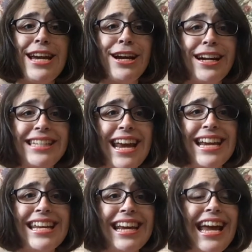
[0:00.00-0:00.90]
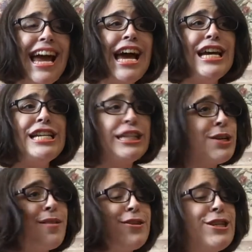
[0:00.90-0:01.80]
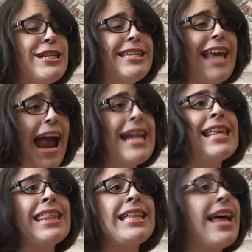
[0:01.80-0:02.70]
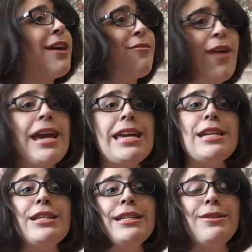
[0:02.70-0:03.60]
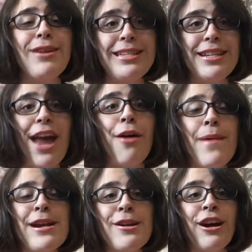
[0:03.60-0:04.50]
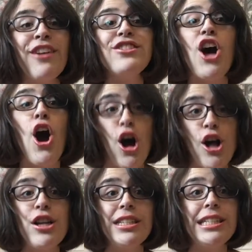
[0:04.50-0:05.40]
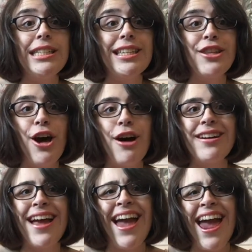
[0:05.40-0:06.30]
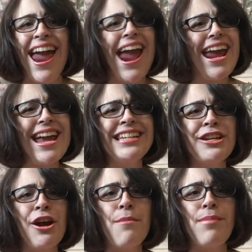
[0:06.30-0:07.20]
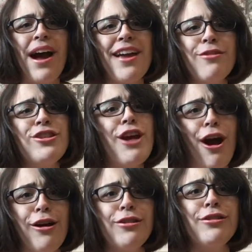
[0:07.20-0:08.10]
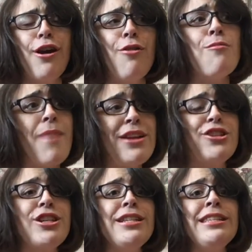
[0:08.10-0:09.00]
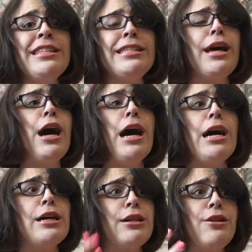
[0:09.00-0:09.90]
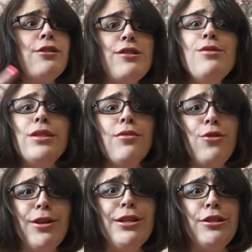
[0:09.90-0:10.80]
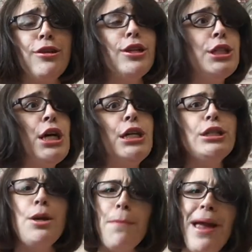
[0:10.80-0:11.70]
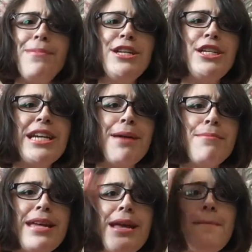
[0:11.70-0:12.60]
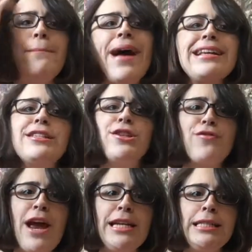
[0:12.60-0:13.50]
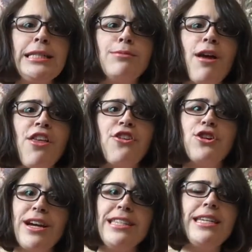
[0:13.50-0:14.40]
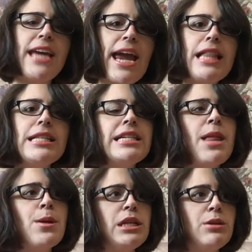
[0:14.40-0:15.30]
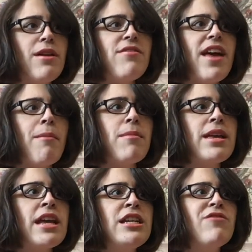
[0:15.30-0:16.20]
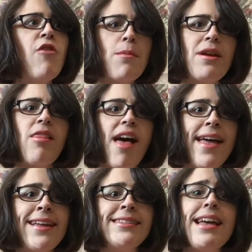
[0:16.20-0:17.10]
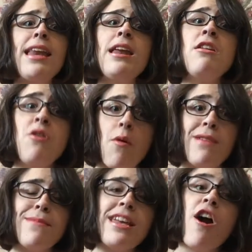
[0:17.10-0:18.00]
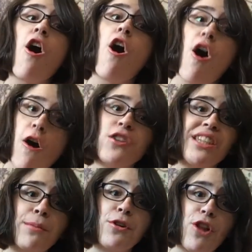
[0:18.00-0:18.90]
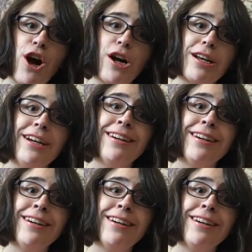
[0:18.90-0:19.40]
irritating. So if she is anything like Frankie, she is going to get on my nerves all season long. And in her bio, she also mentions uh, her use of crystals, so maybe she can be best friends with Crazy Kaitlyn, and the two of them can form an alliance and annoy me all summer long.